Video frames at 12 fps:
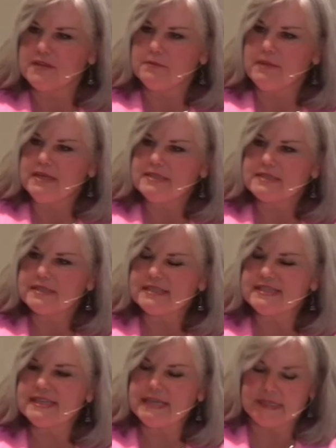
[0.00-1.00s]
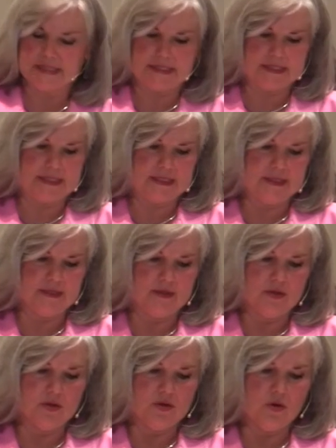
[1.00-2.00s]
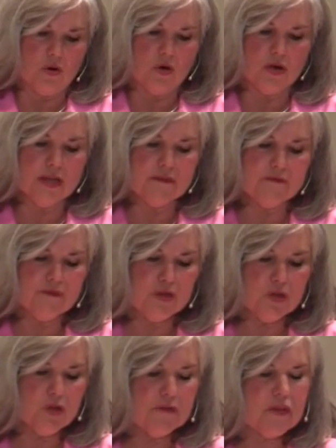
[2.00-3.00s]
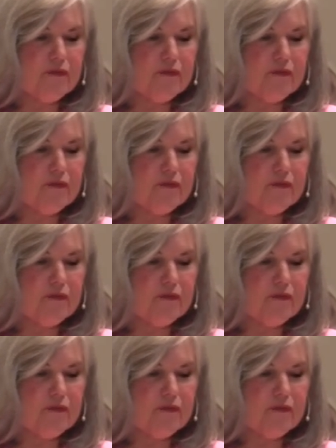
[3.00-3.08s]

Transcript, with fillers: it means since or in view of the